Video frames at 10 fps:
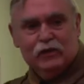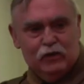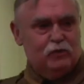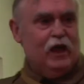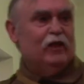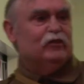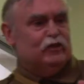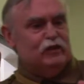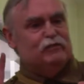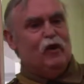you can
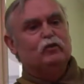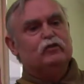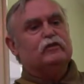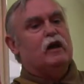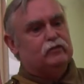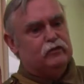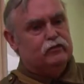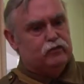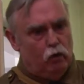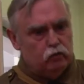see photographs of
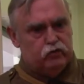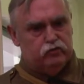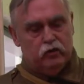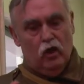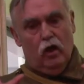soldiers